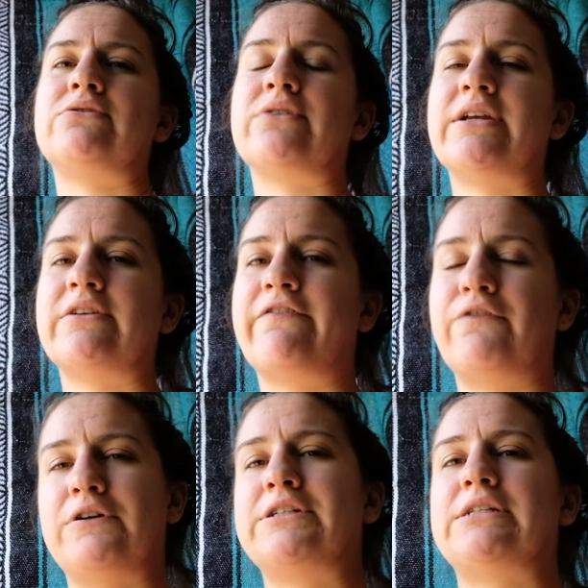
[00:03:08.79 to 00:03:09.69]
tried to
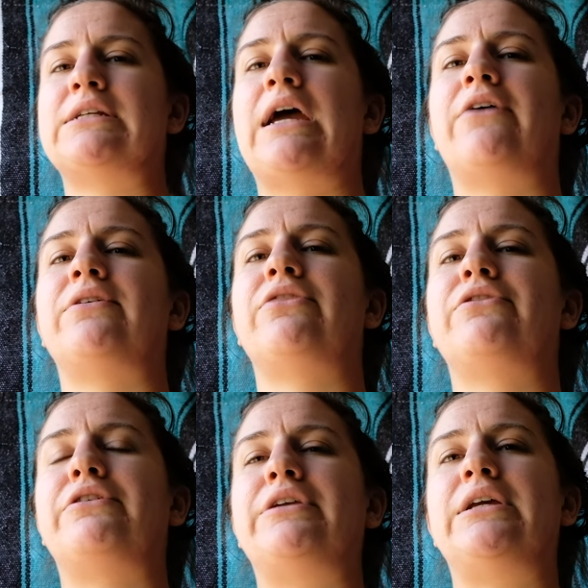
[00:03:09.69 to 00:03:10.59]
force it down in
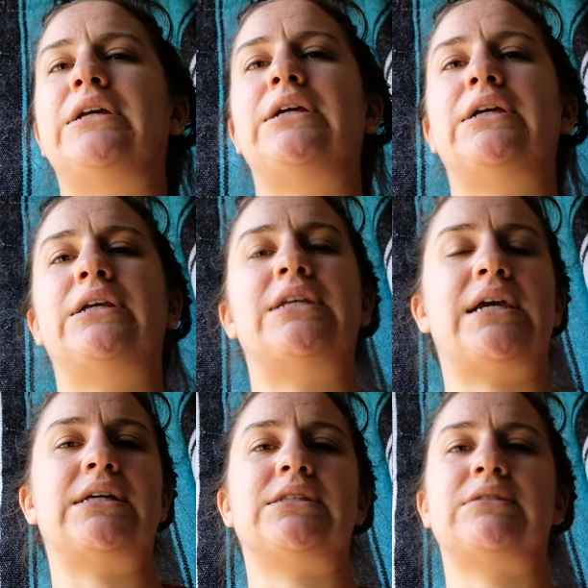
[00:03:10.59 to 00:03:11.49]
30
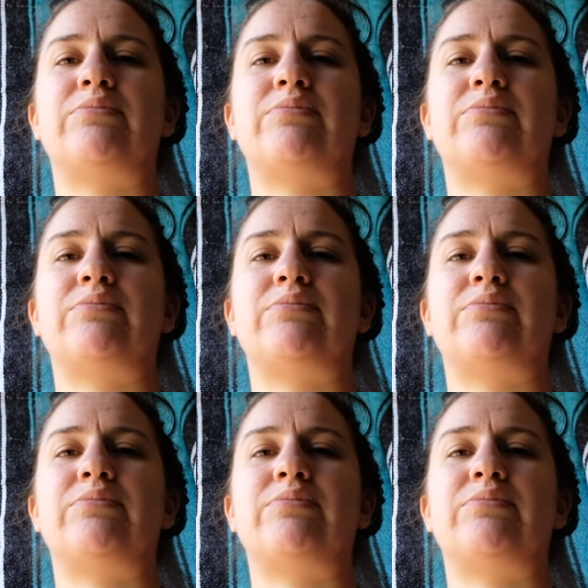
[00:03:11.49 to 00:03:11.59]
days.